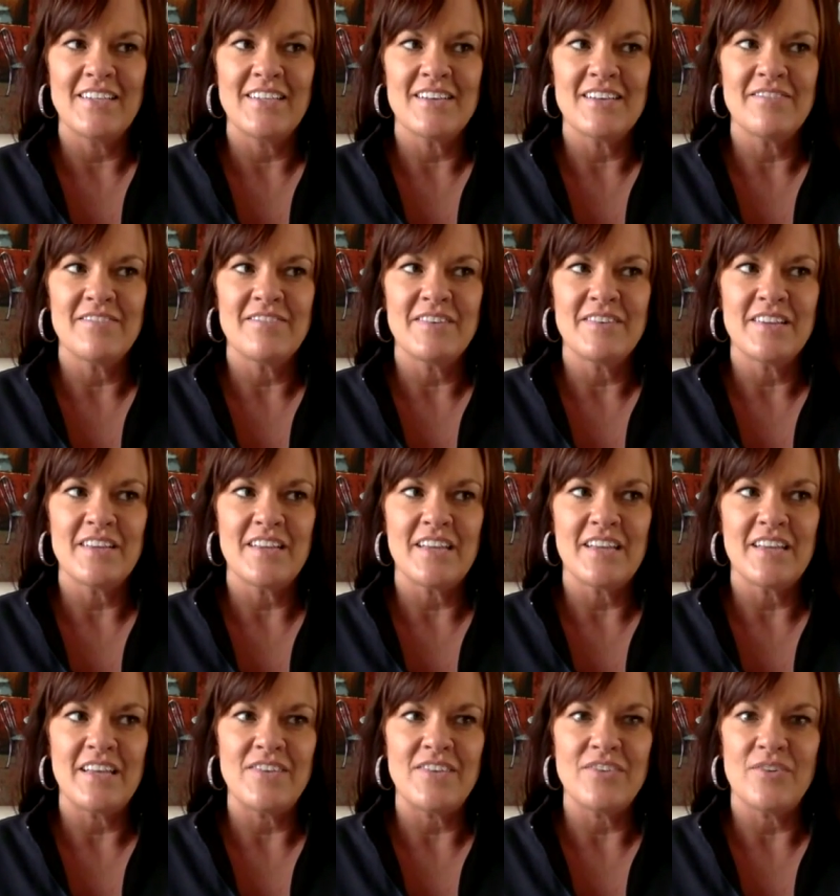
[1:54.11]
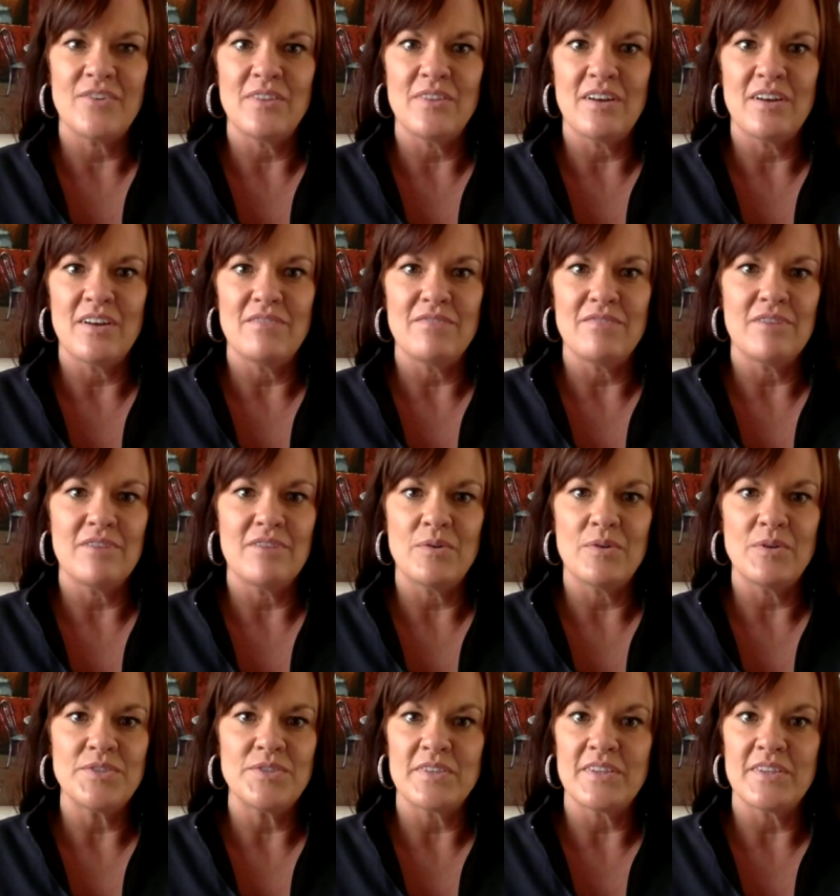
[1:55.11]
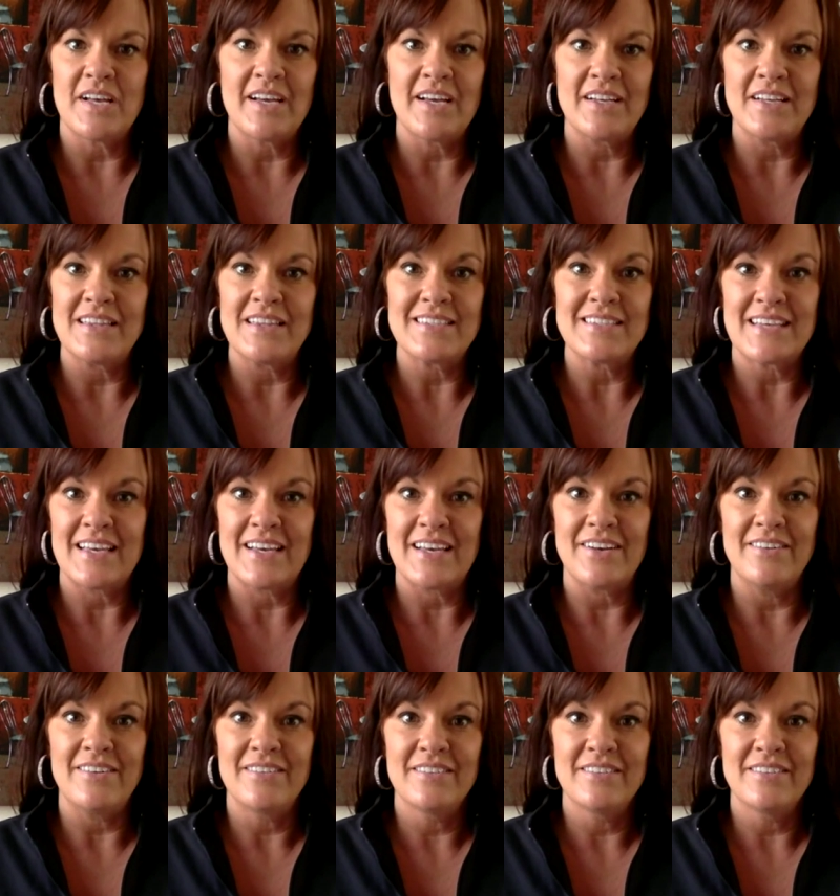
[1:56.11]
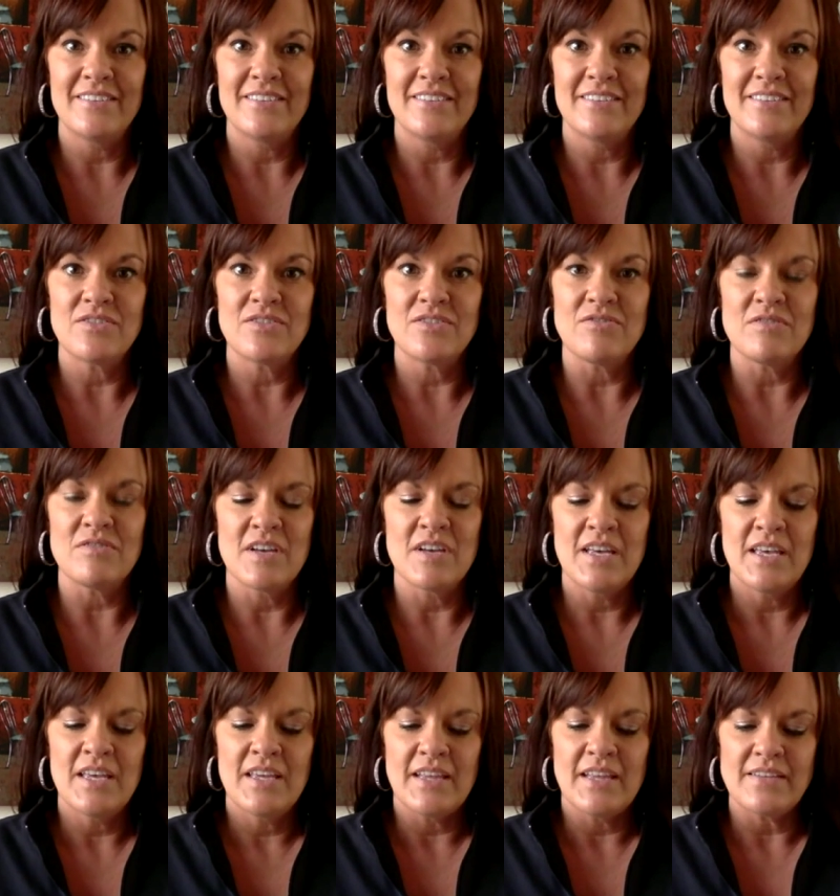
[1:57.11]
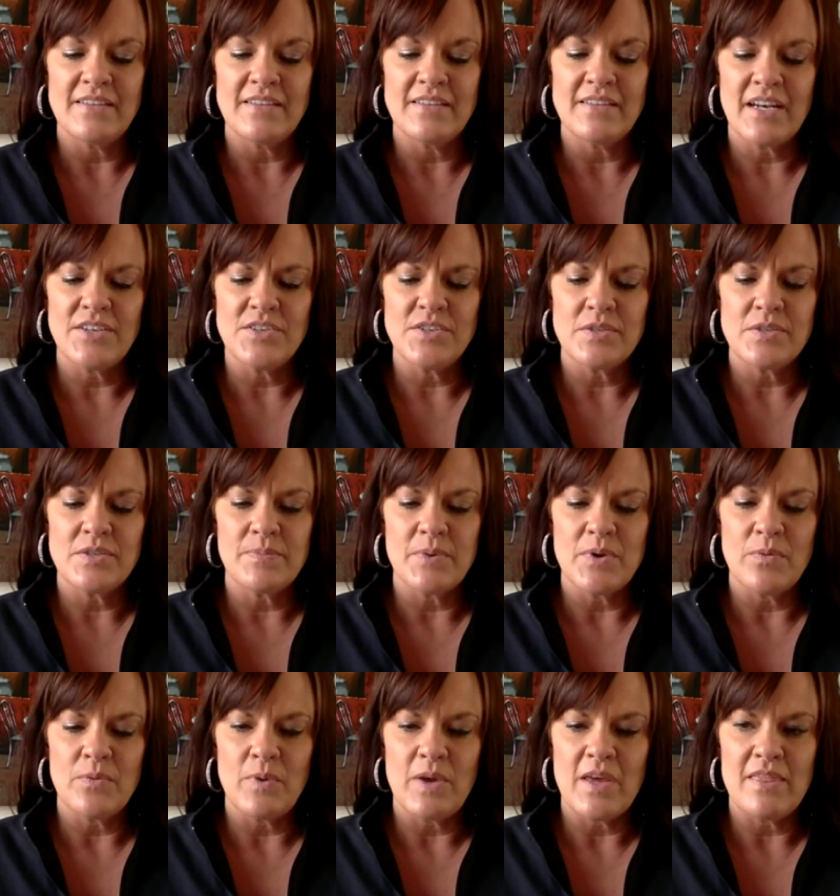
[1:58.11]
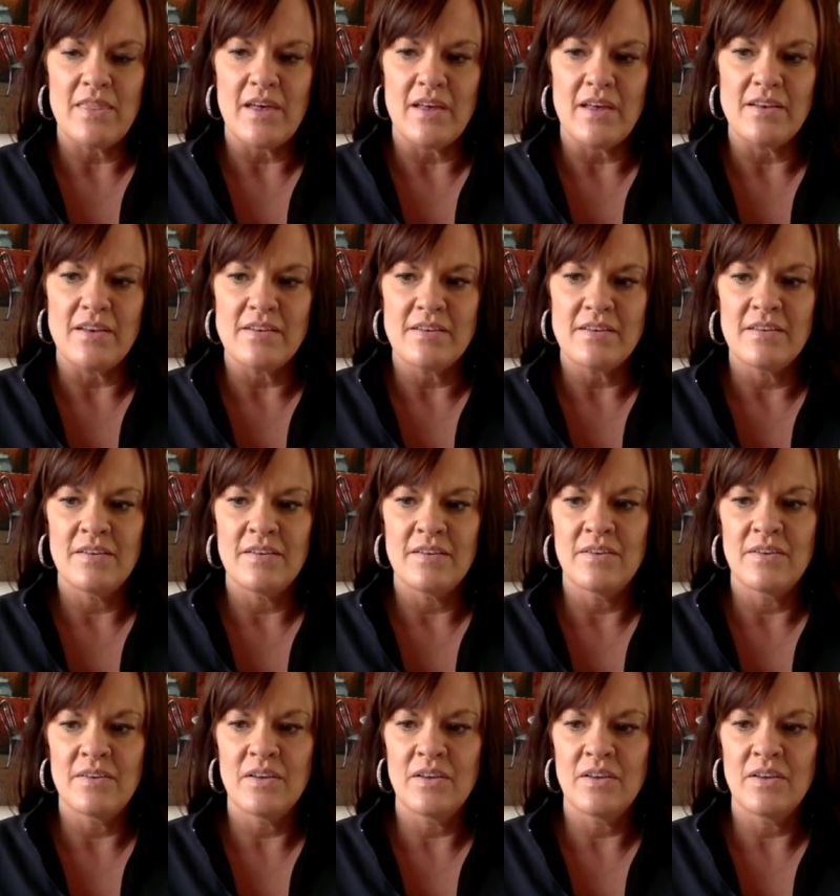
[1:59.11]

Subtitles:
definitely don't love always relying on the scale. So that's kind of just been a way that